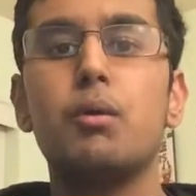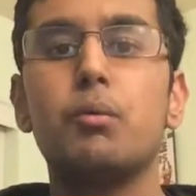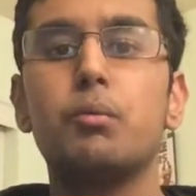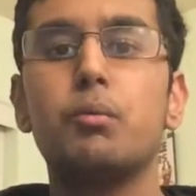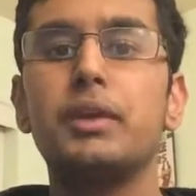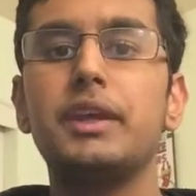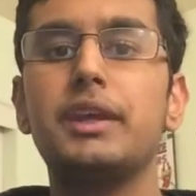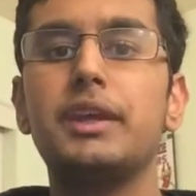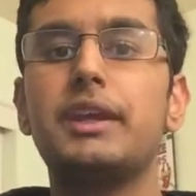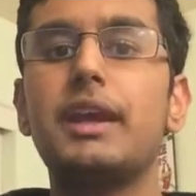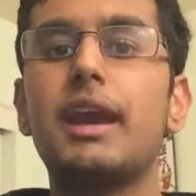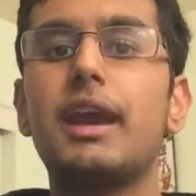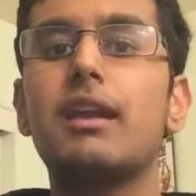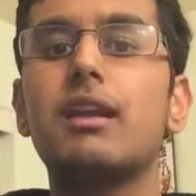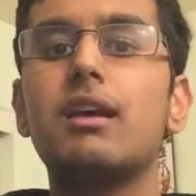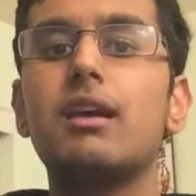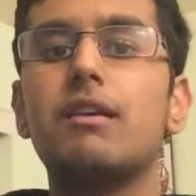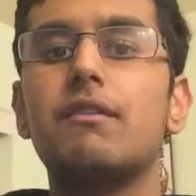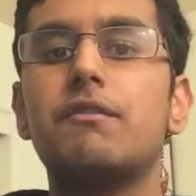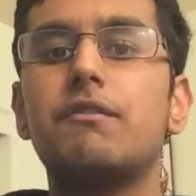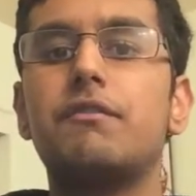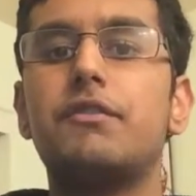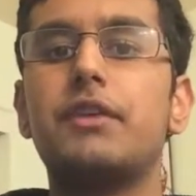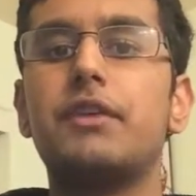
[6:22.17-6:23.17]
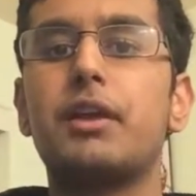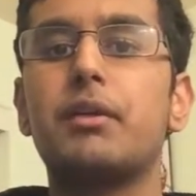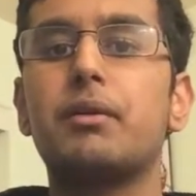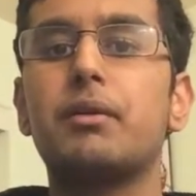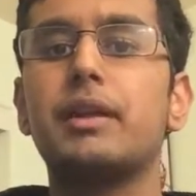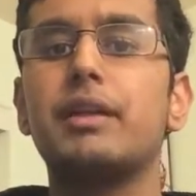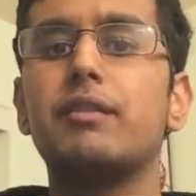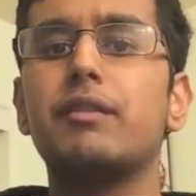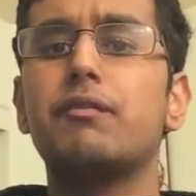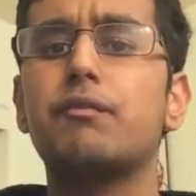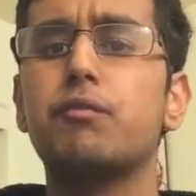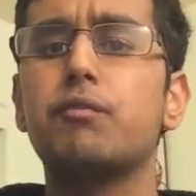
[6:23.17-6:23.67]
we get a
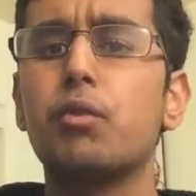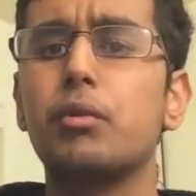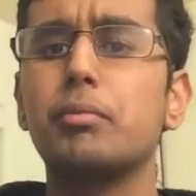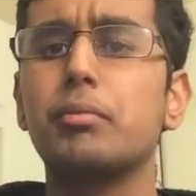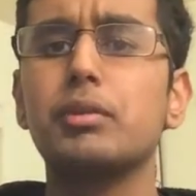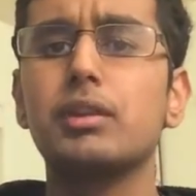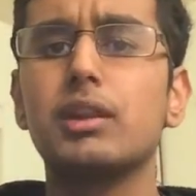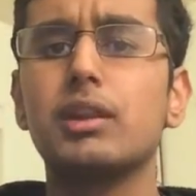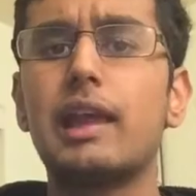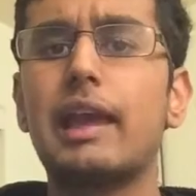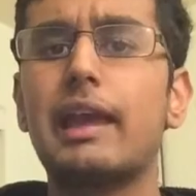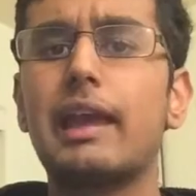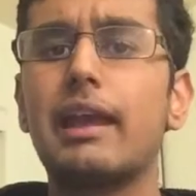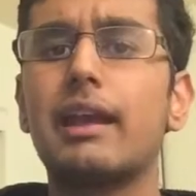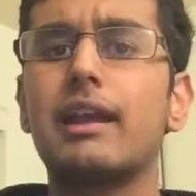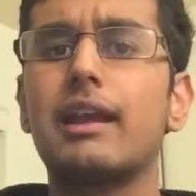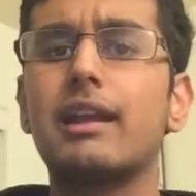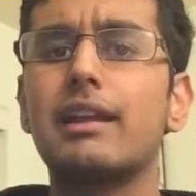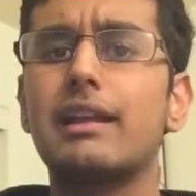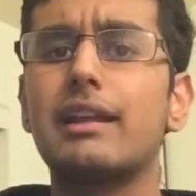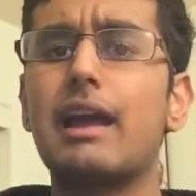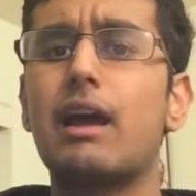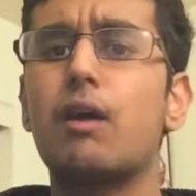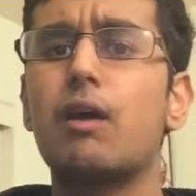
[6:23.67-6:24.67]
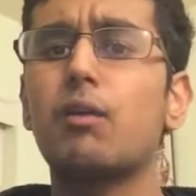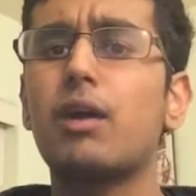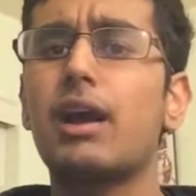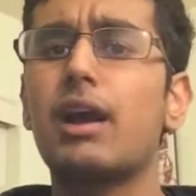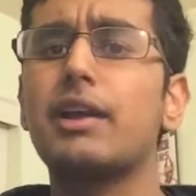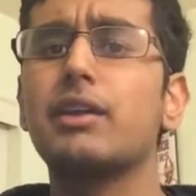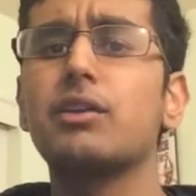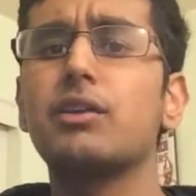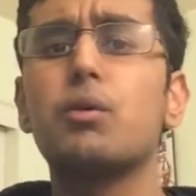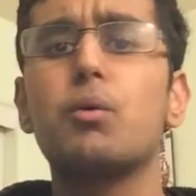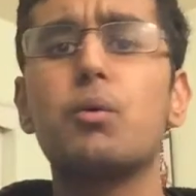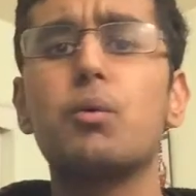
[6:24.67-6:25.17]
very formulaic, now
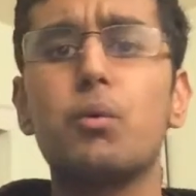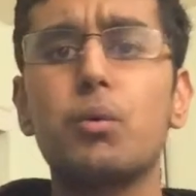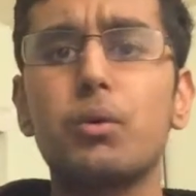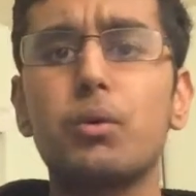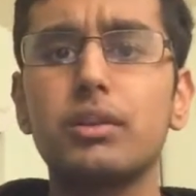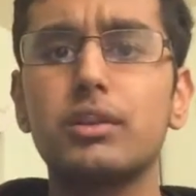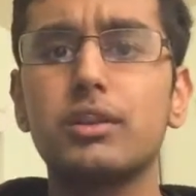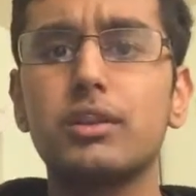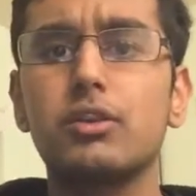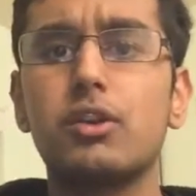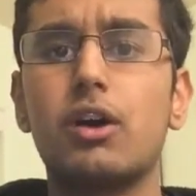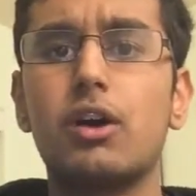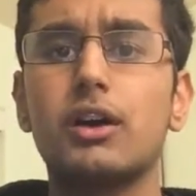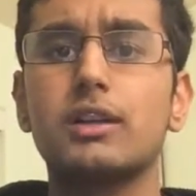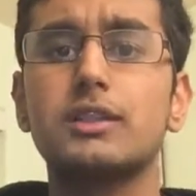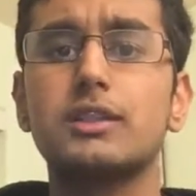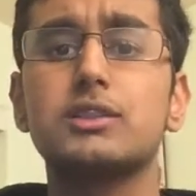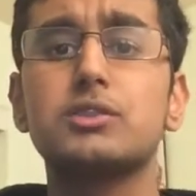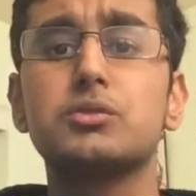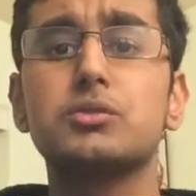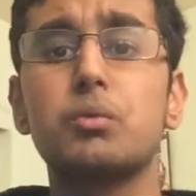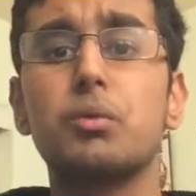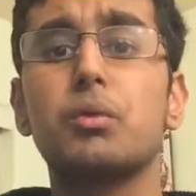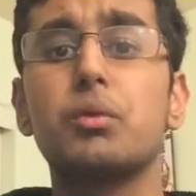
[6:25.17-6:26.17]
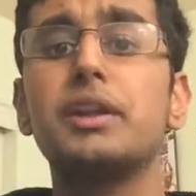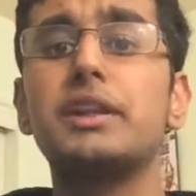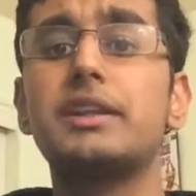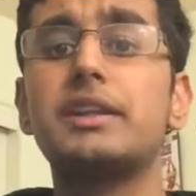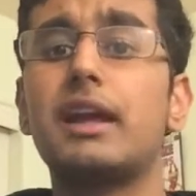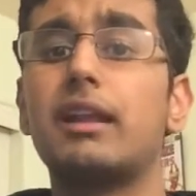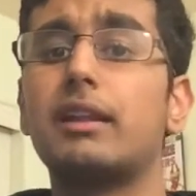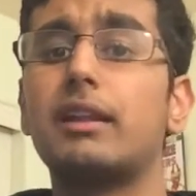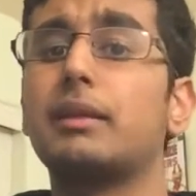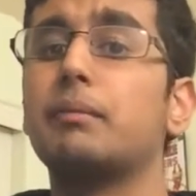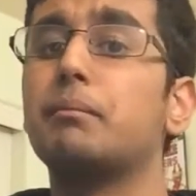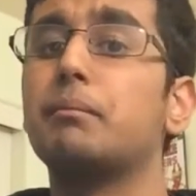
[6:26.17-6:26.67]
kind of orthodox
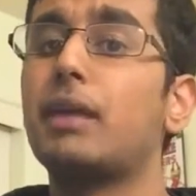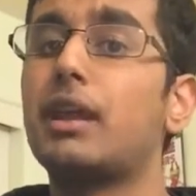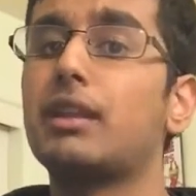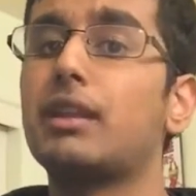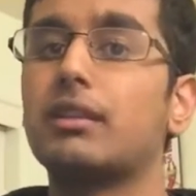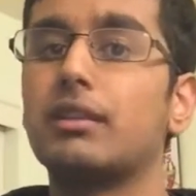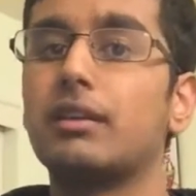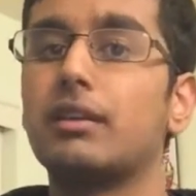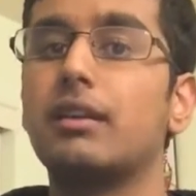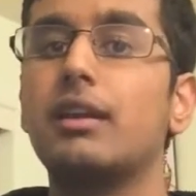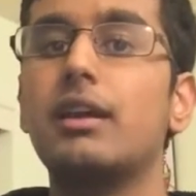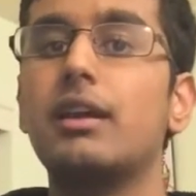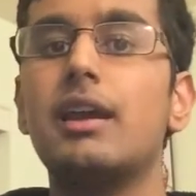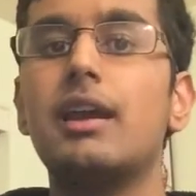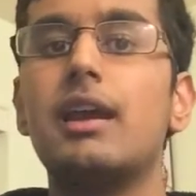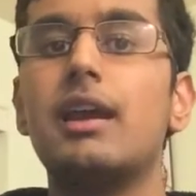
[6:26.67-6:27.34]
storytelling method.